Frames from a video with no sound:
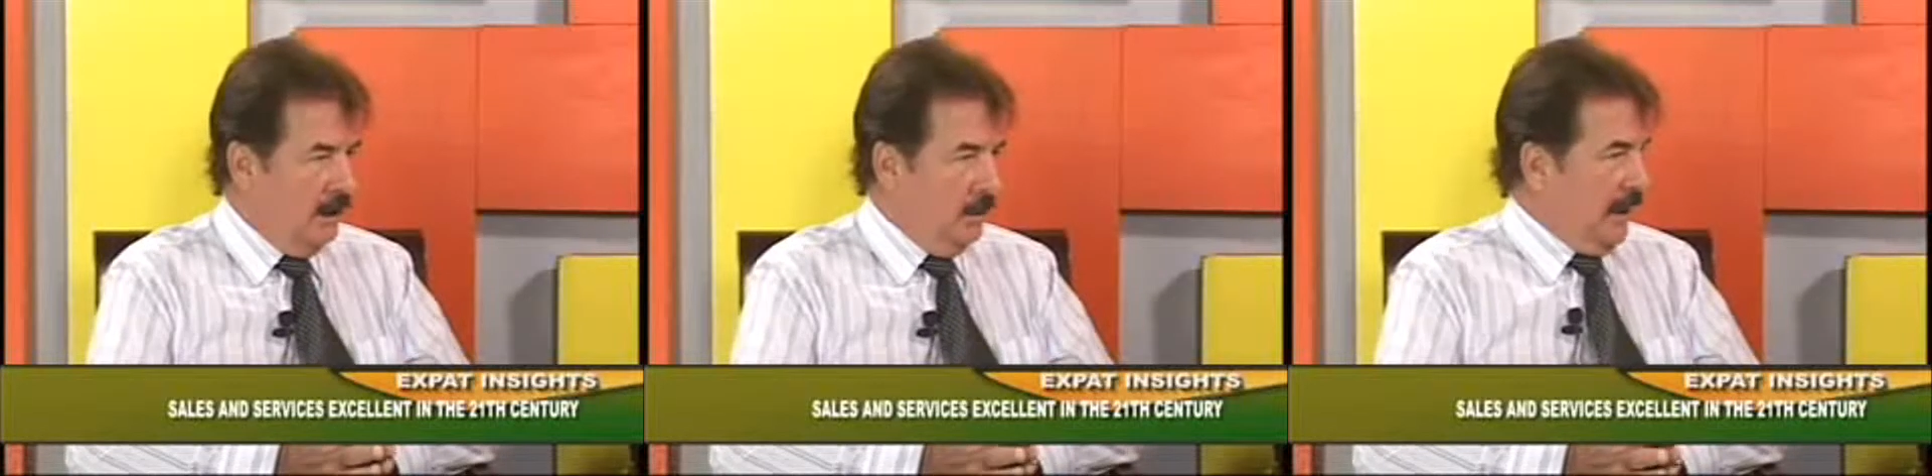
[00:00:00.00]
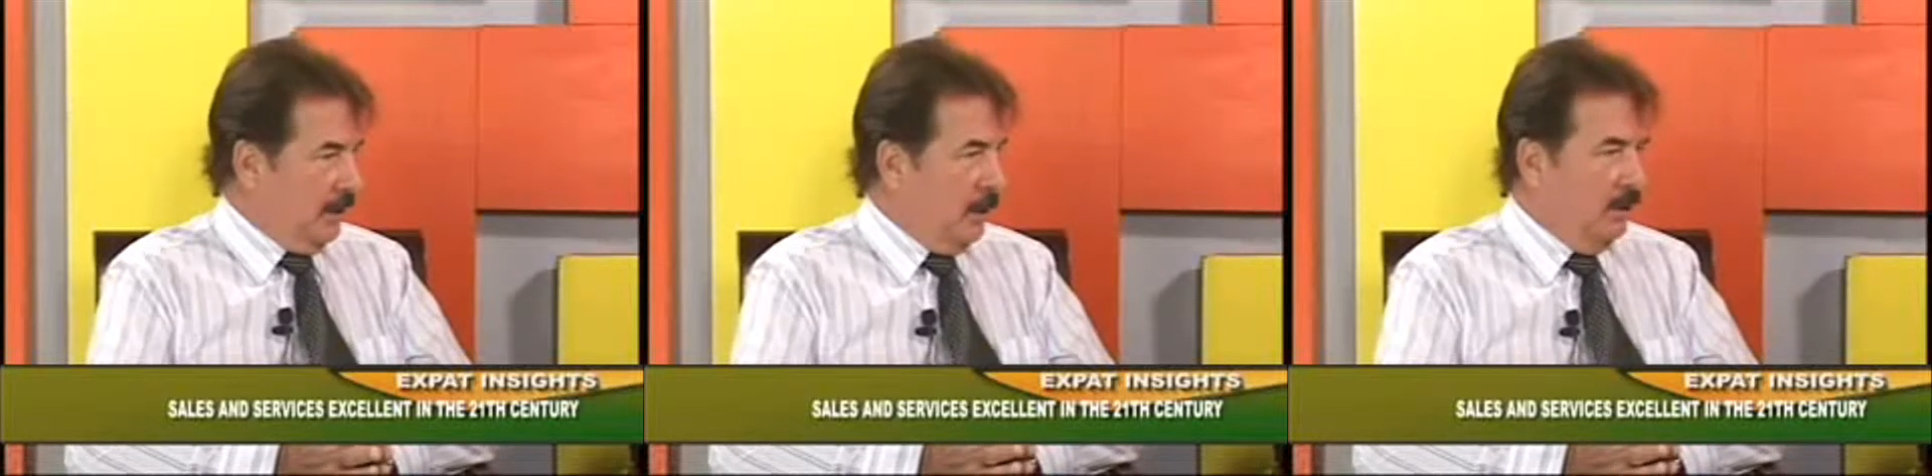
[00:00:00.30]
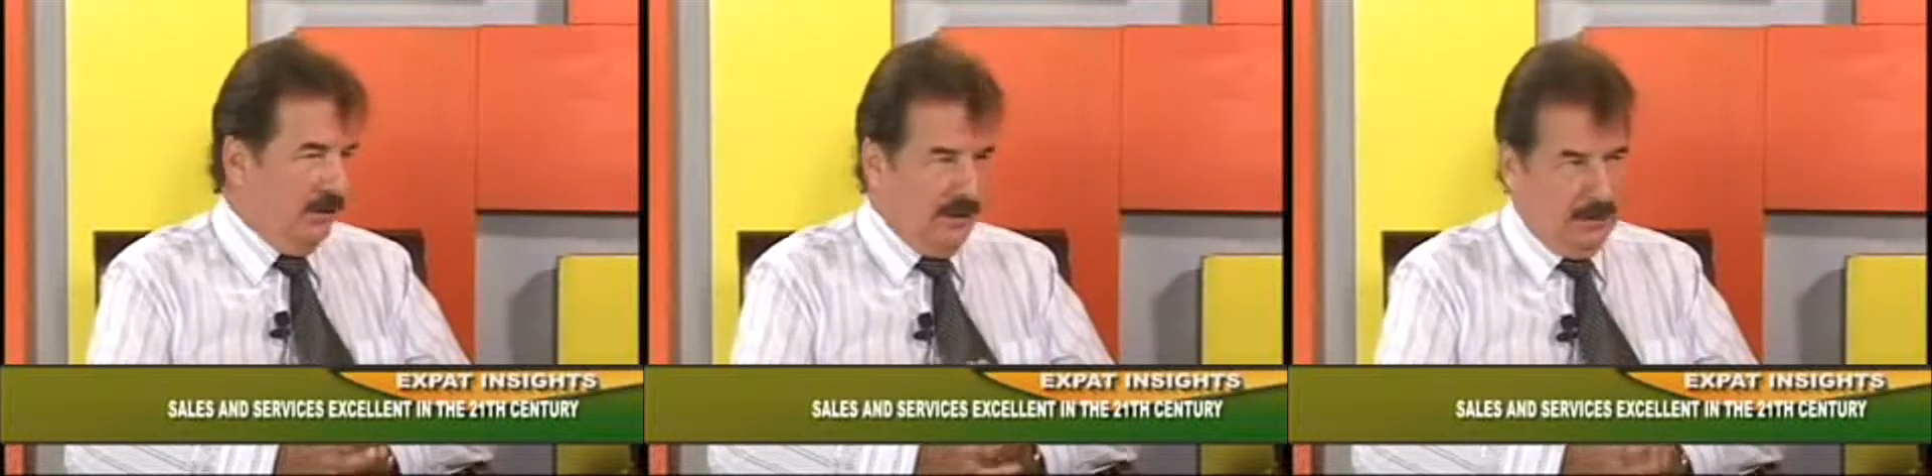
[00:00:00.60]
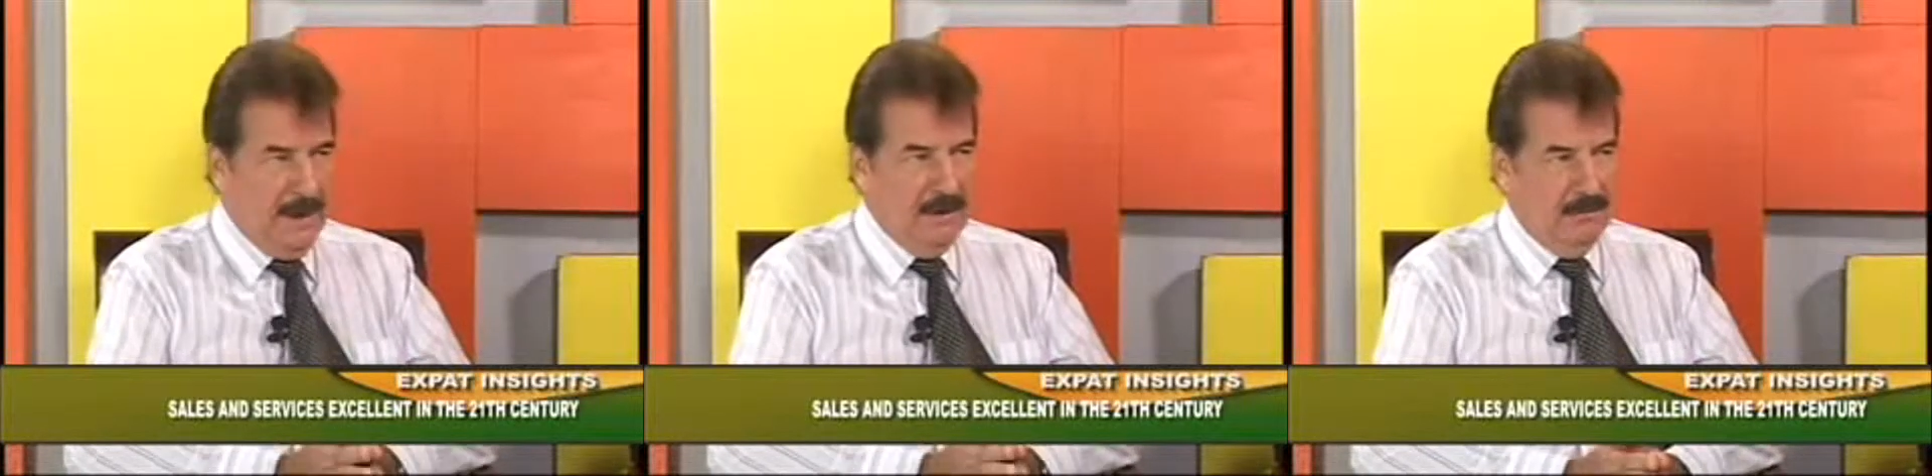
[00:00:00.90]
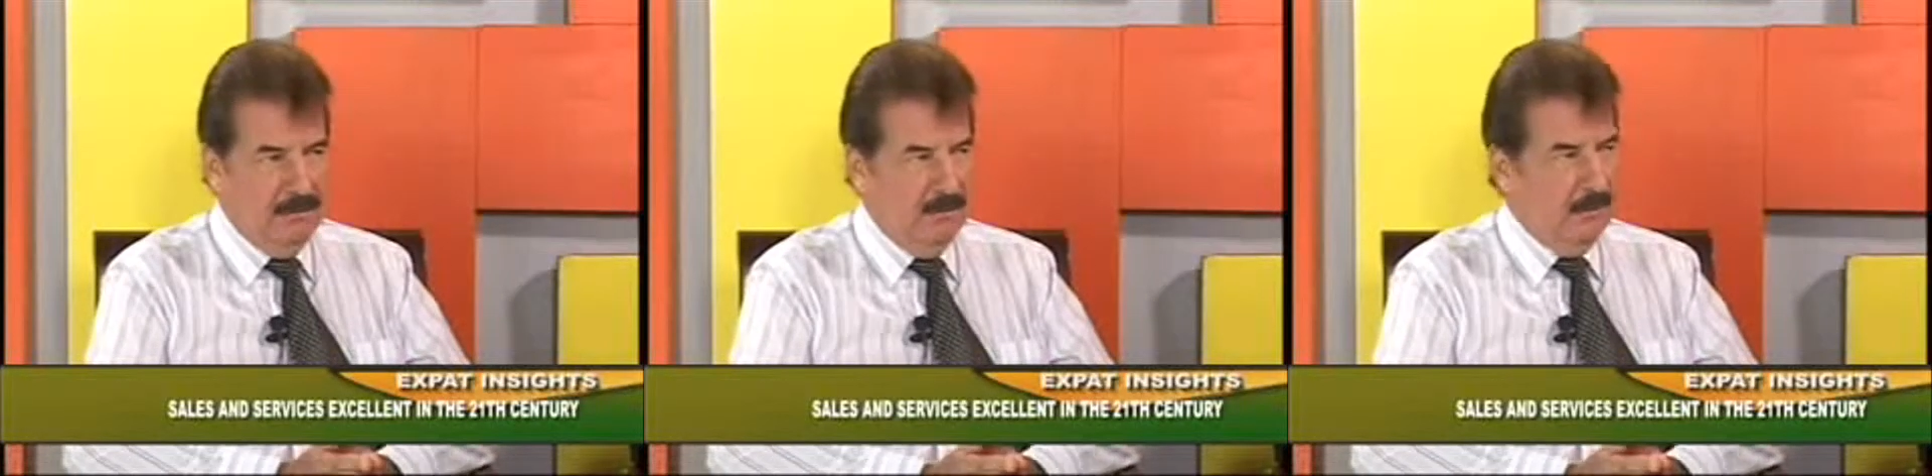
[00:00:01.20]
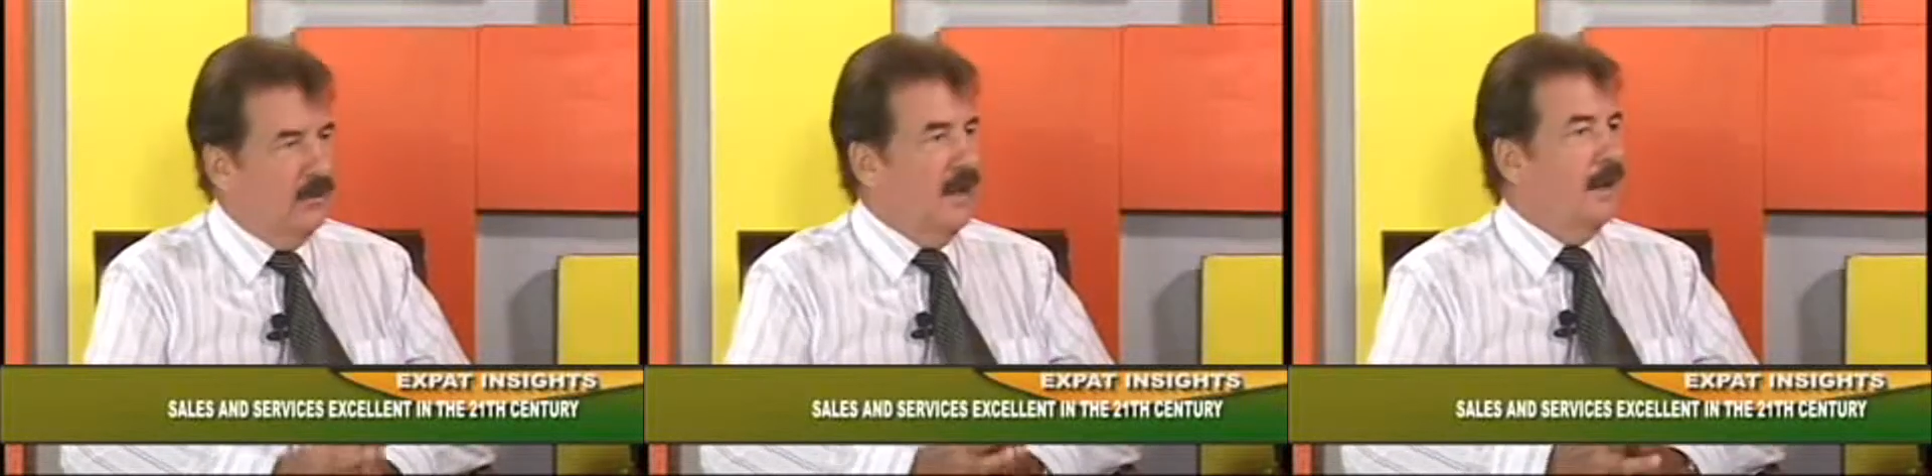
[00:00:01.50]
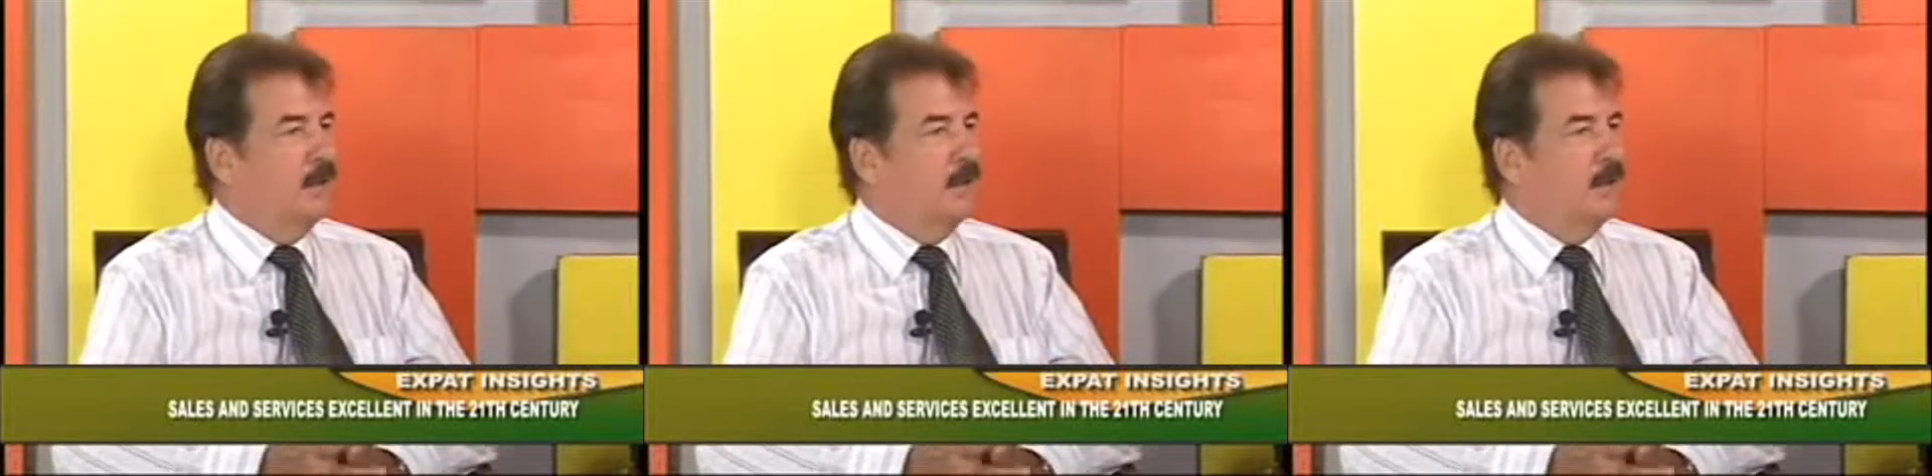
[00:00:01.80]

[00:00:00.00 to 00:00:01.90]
to be exposed to spin selling,